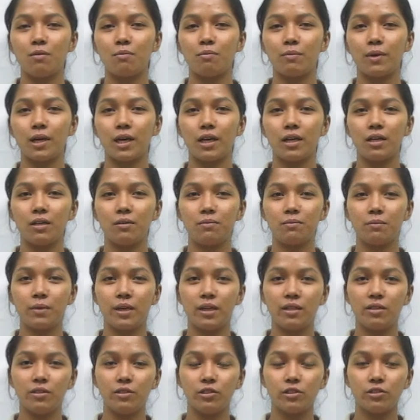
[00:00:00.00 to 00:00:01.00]
My
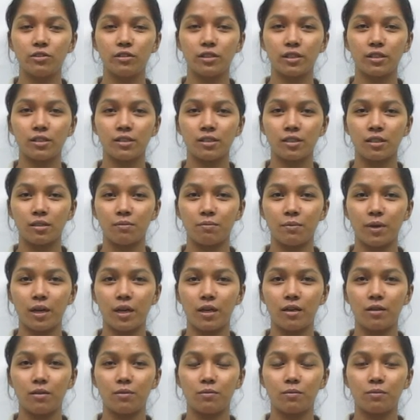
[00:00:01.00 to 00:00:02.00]
main duties in
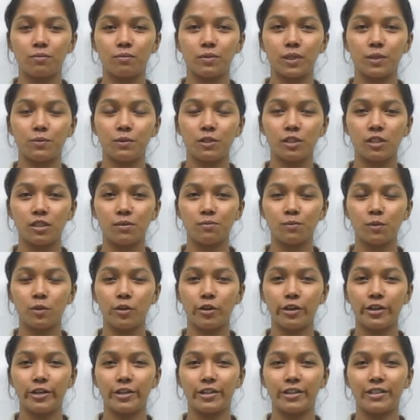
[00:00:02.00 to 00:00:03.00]
my previous
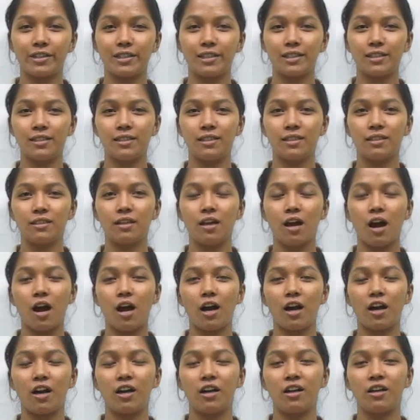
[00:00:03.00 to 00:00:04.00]
employer
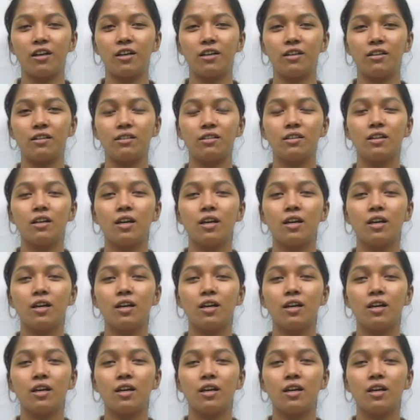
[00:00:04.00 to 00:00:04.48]
are